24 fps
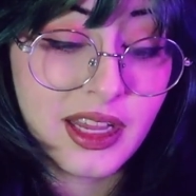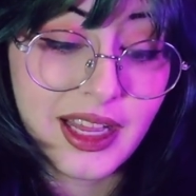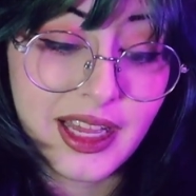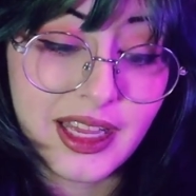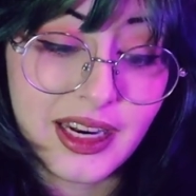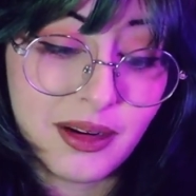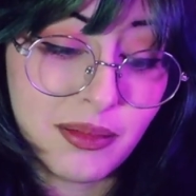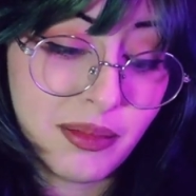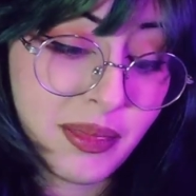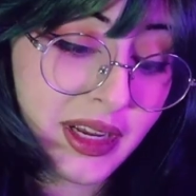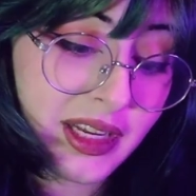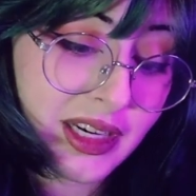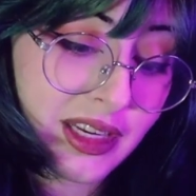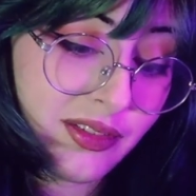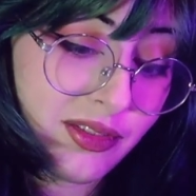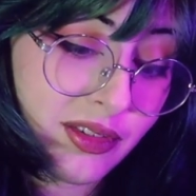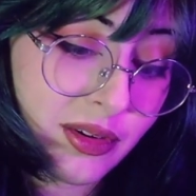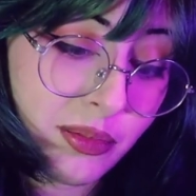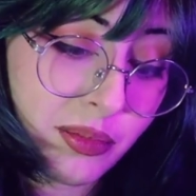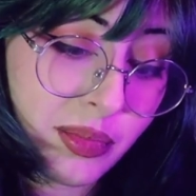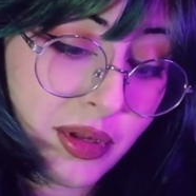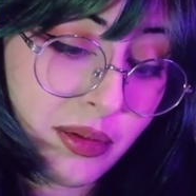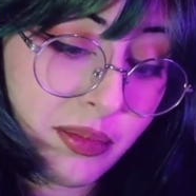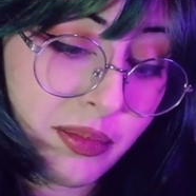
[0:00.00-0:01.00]
And it might
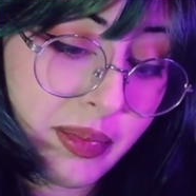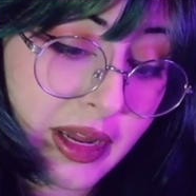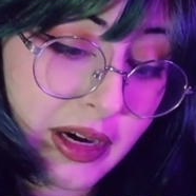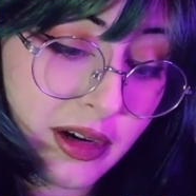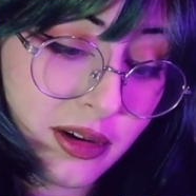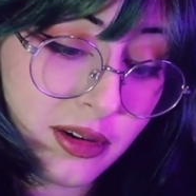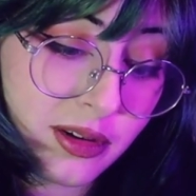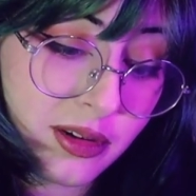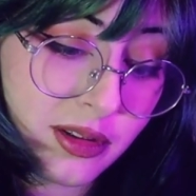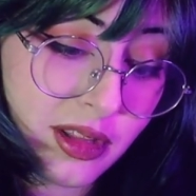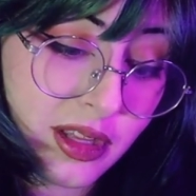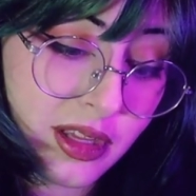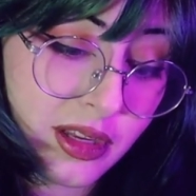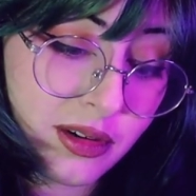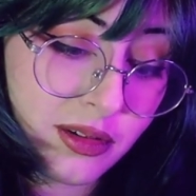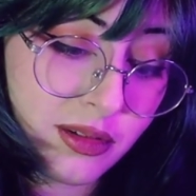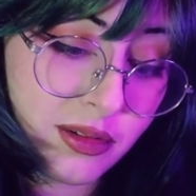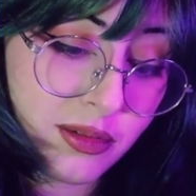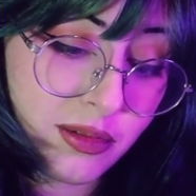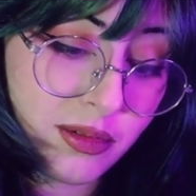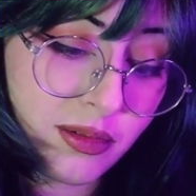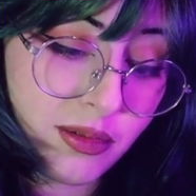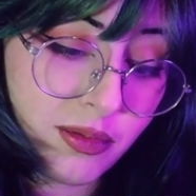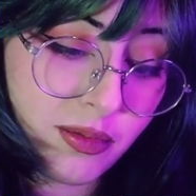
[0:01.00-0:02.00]
even be better
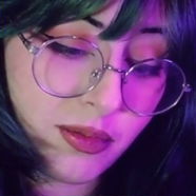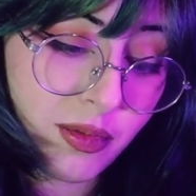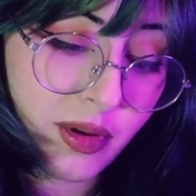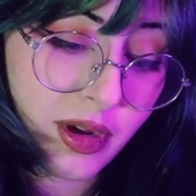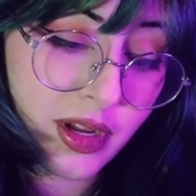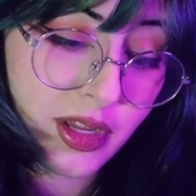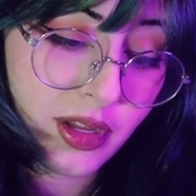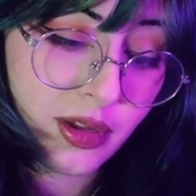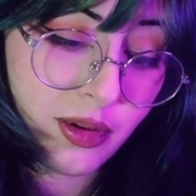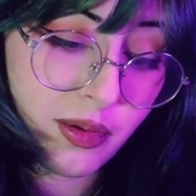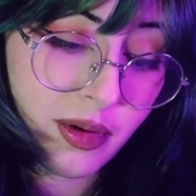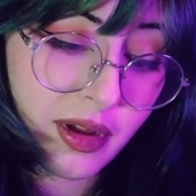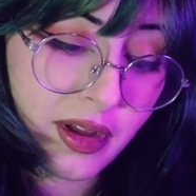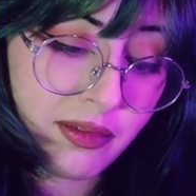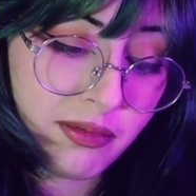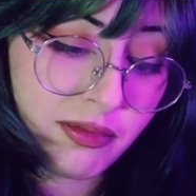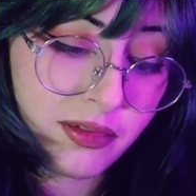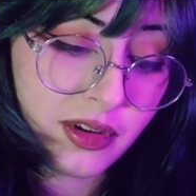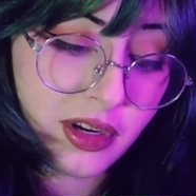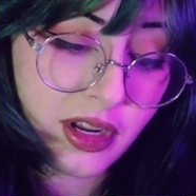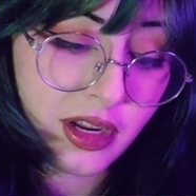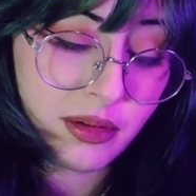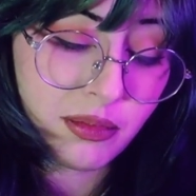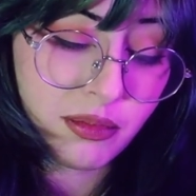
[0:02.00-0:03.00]
than what you
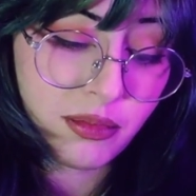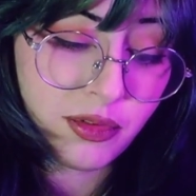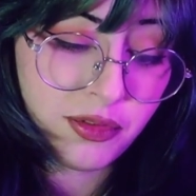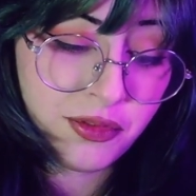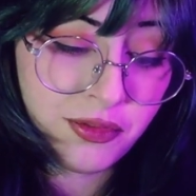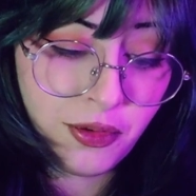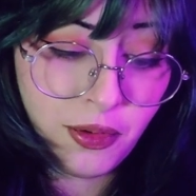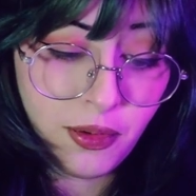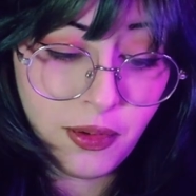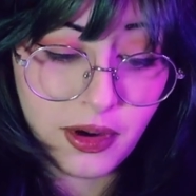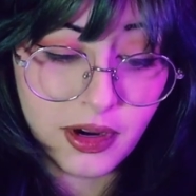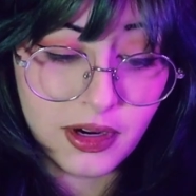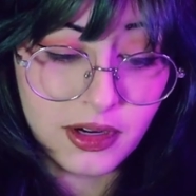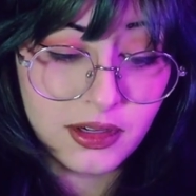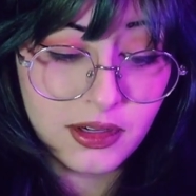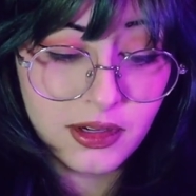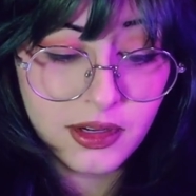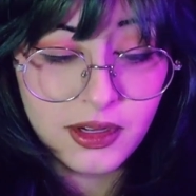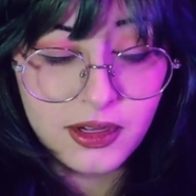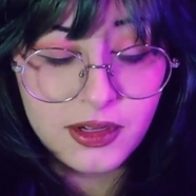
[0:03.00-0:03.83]
have done before.